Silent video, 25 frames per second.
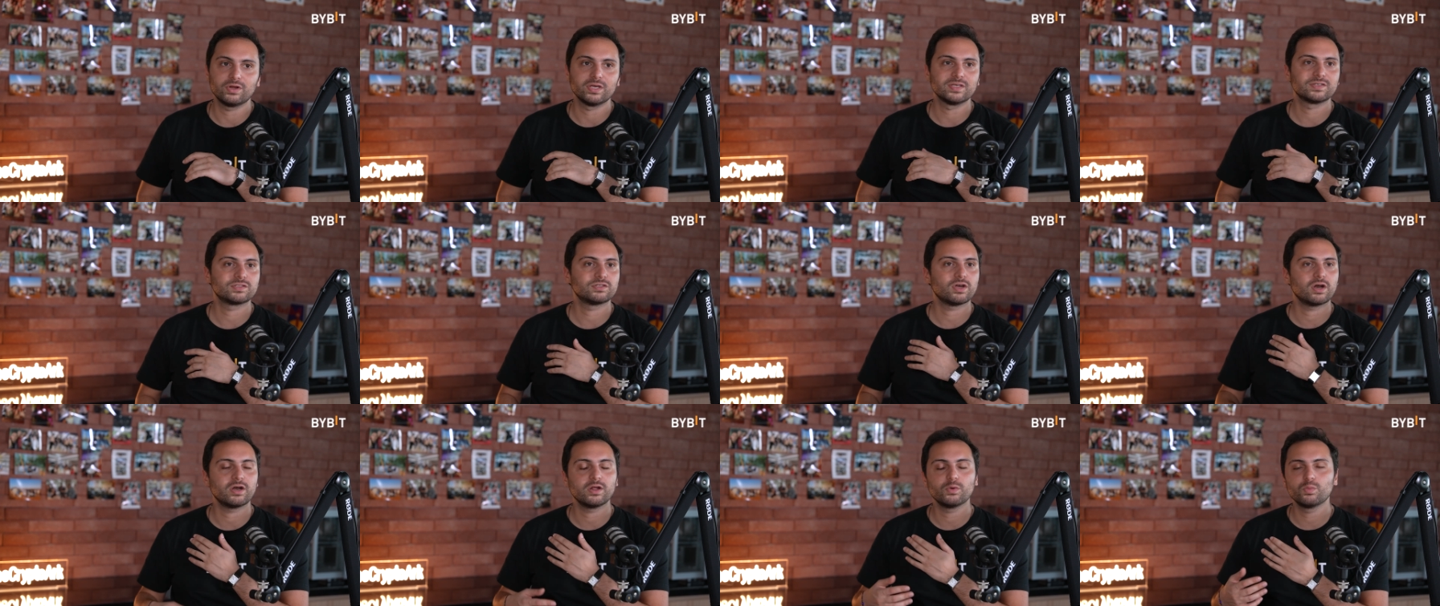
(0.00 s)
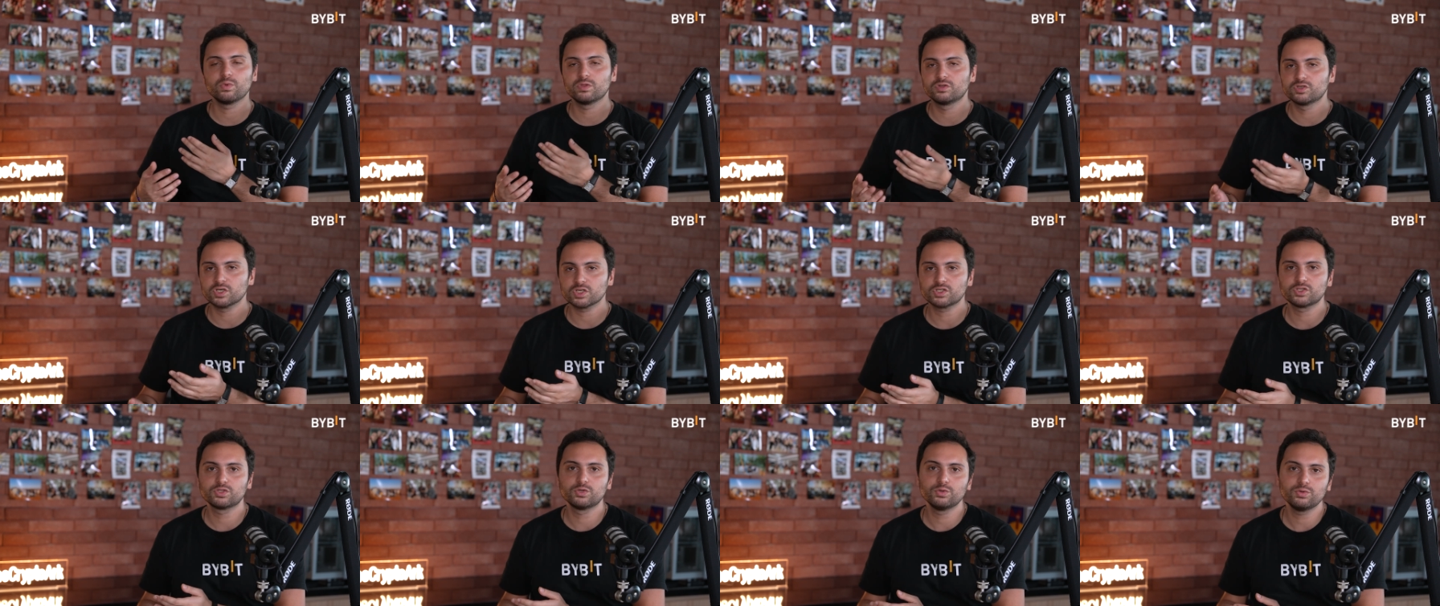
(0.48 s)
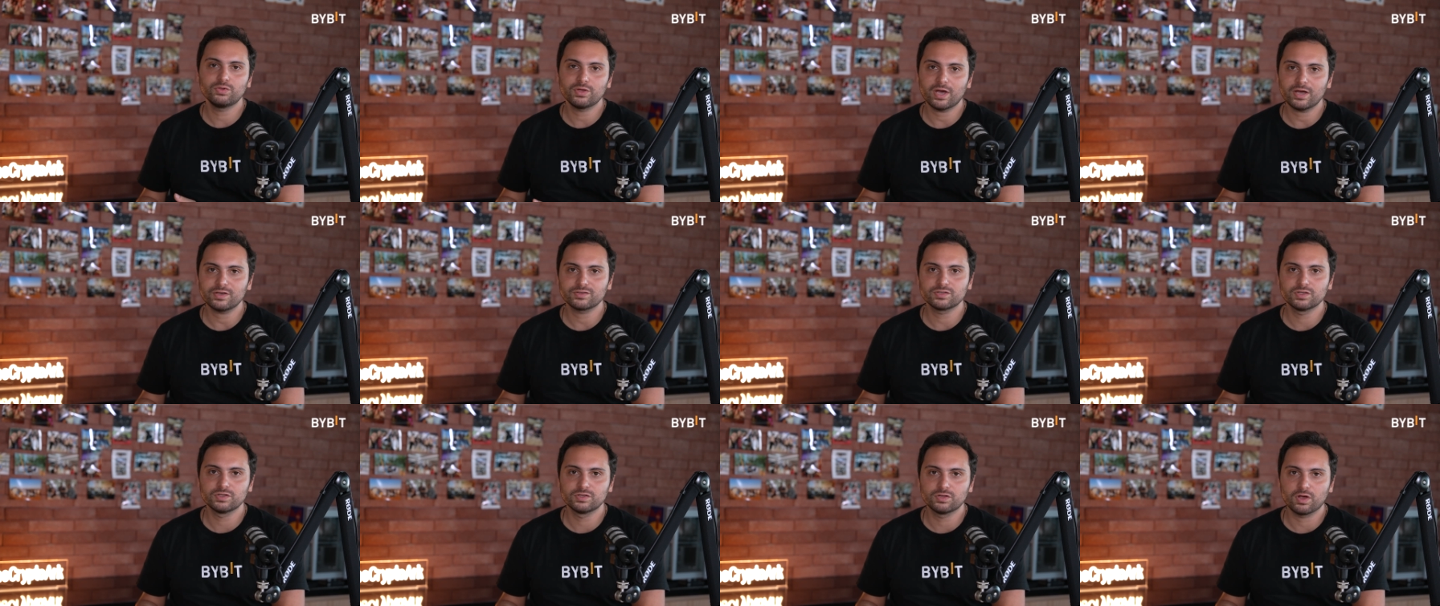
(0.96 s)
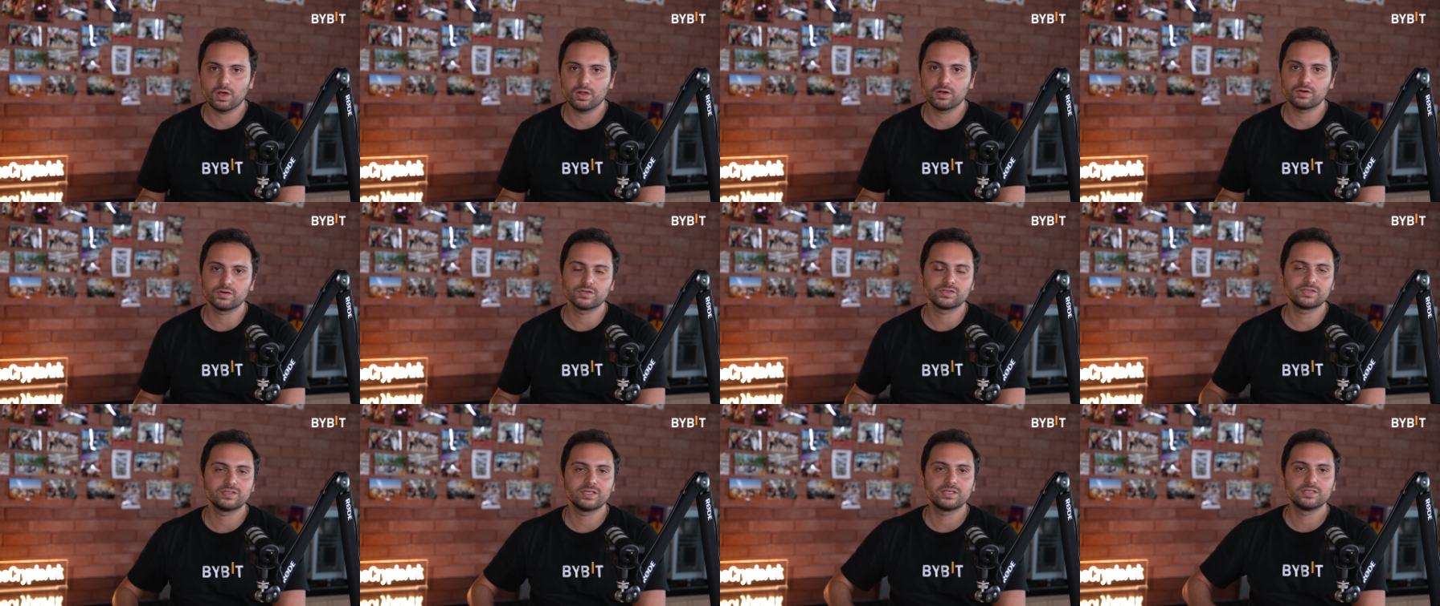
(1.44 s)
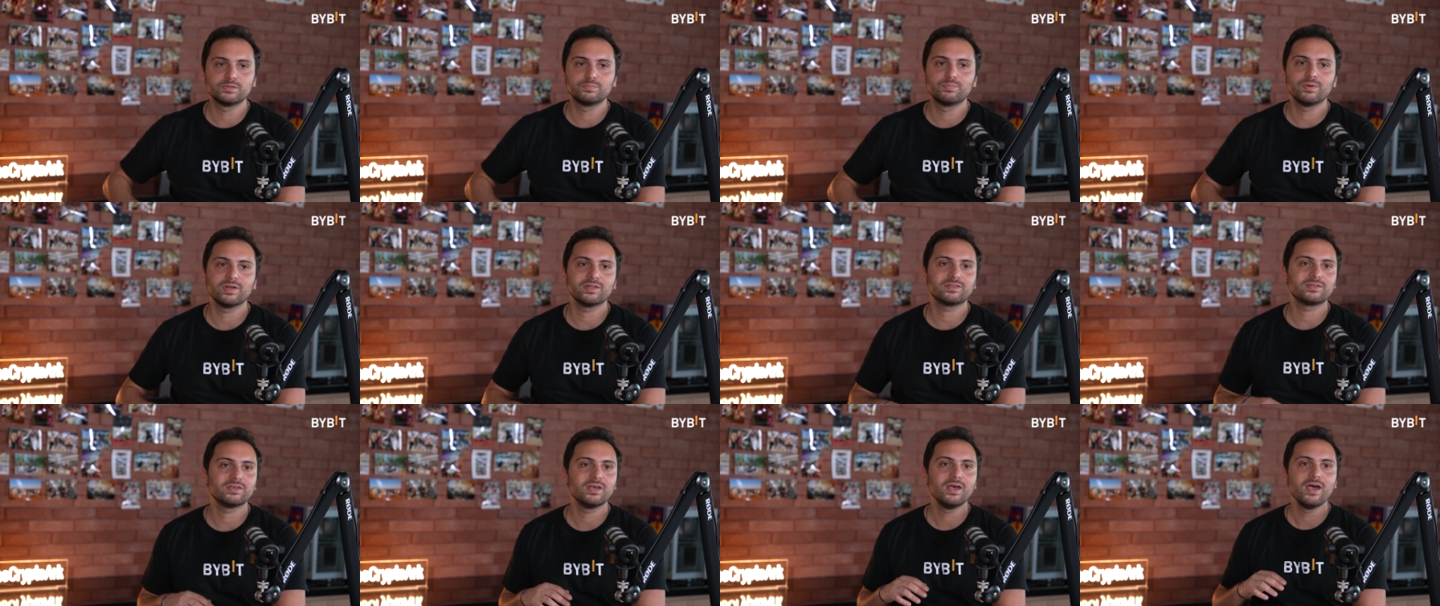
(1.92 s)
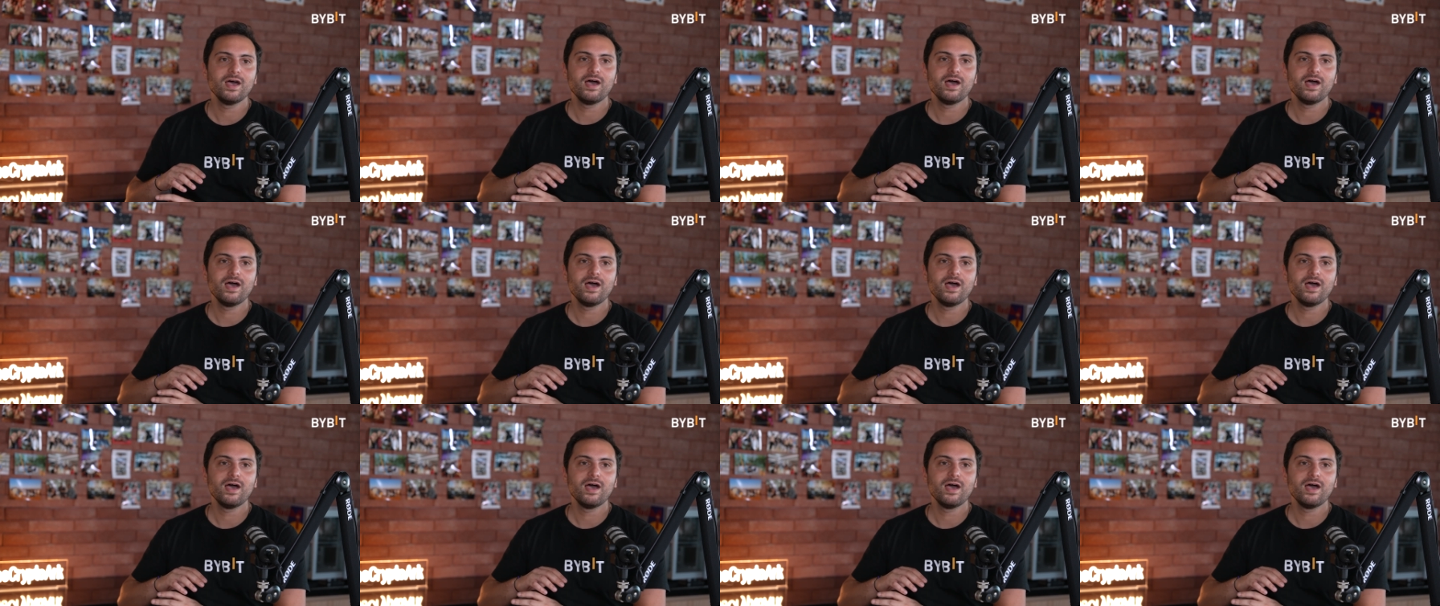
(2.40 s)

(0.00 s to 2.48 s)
Starting with just $2,000, he's built